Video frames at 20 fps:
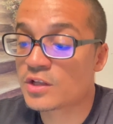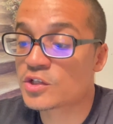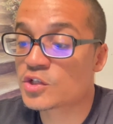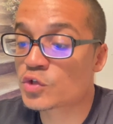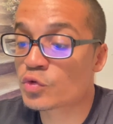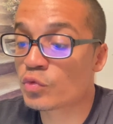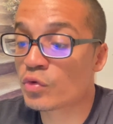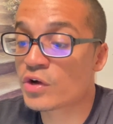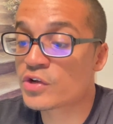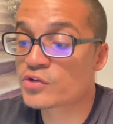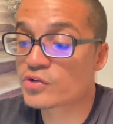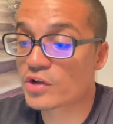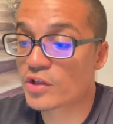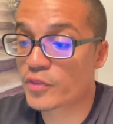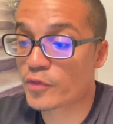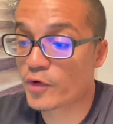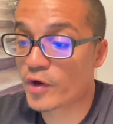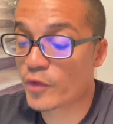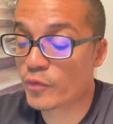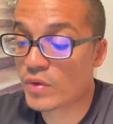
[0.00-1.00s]

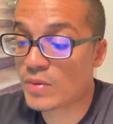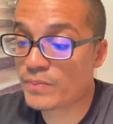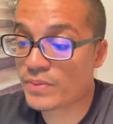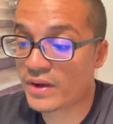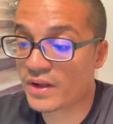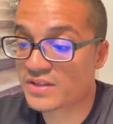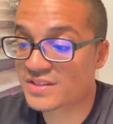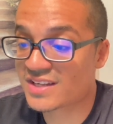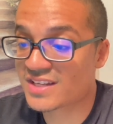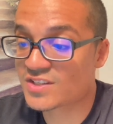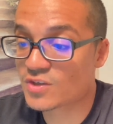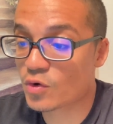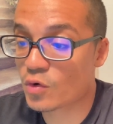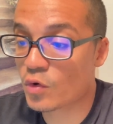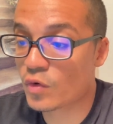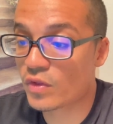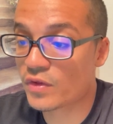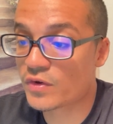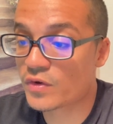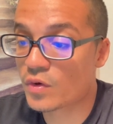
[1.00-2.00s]
233 pounds against
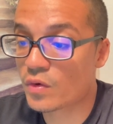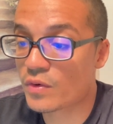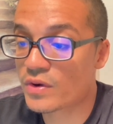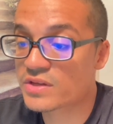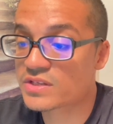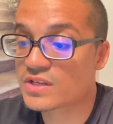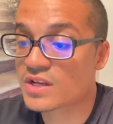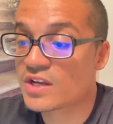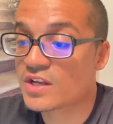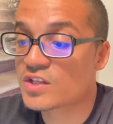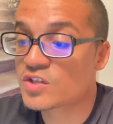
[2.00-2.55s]
Orlin Norris,